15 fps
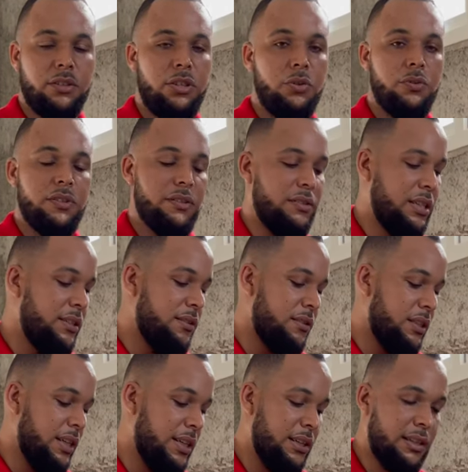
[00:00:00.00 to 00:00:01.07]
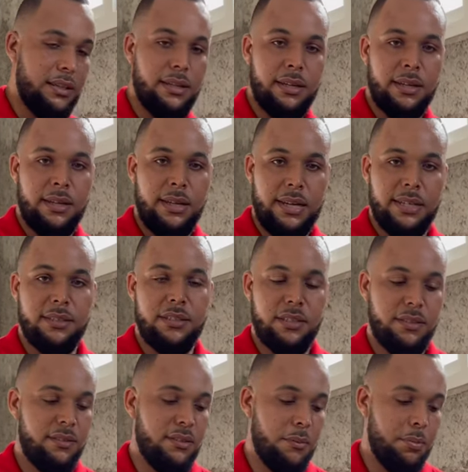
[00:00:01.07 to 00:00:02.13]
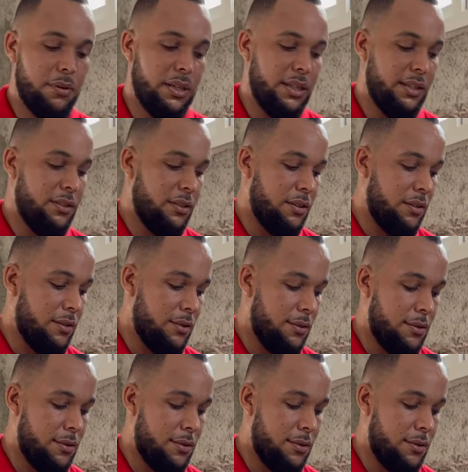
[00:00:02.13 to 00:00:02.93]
use a sixteen inches separation.